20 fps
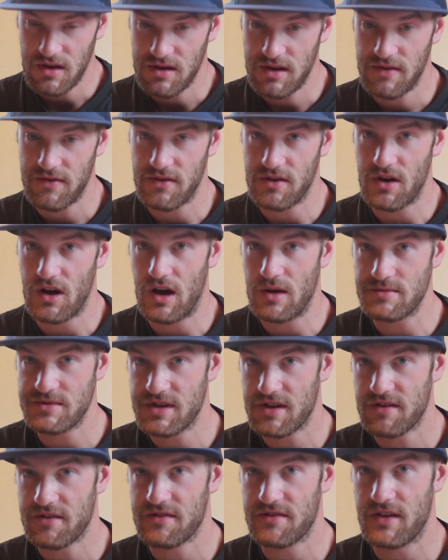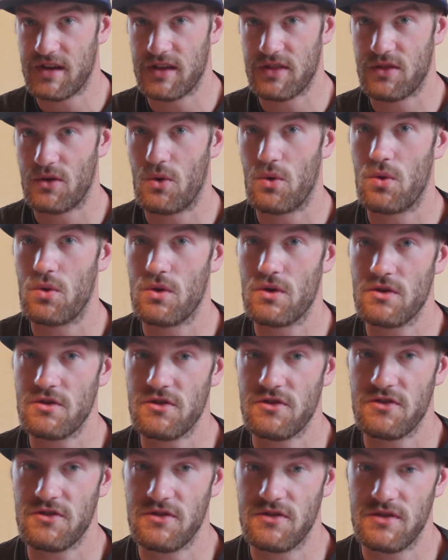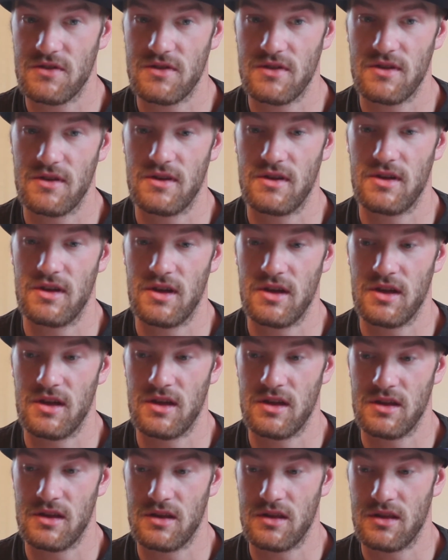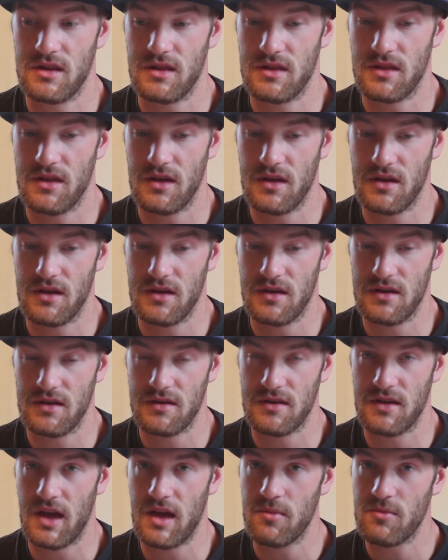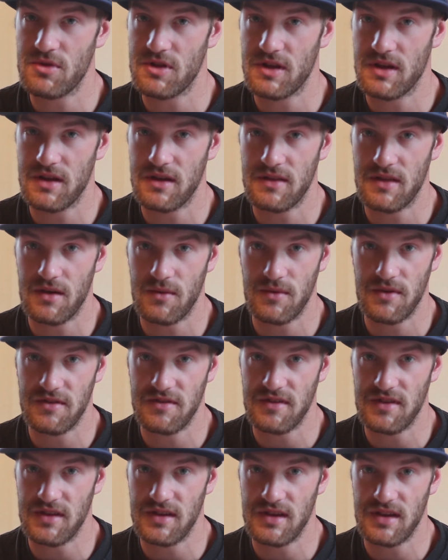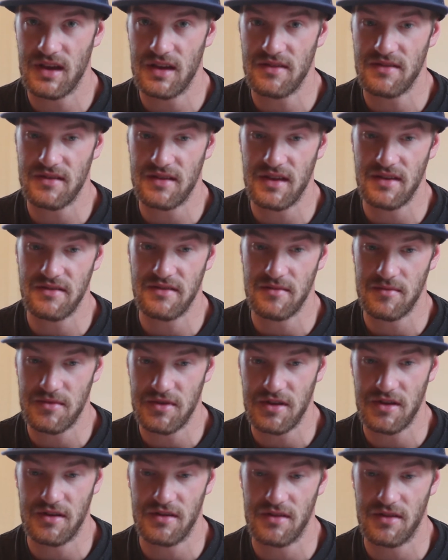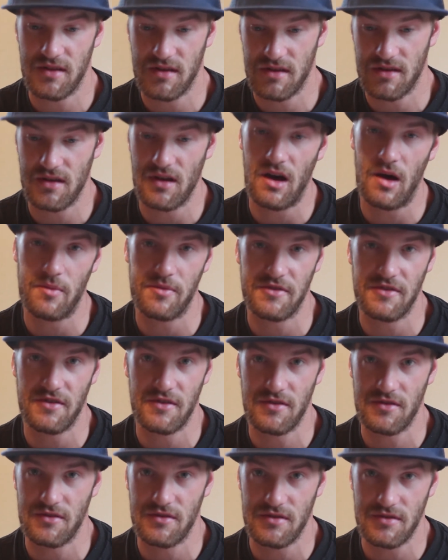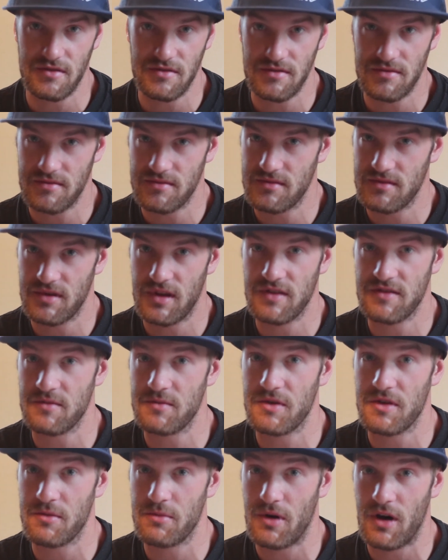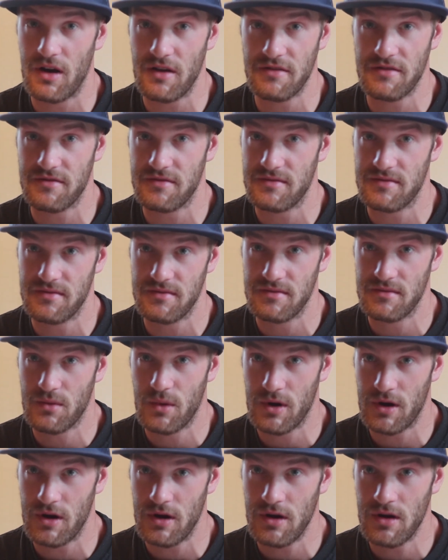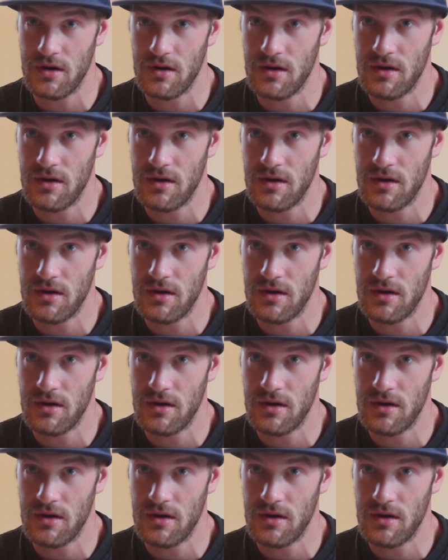Different objects like the horse in the gameplay that we see he gets him to the obstacle, gets him to the boss quicker.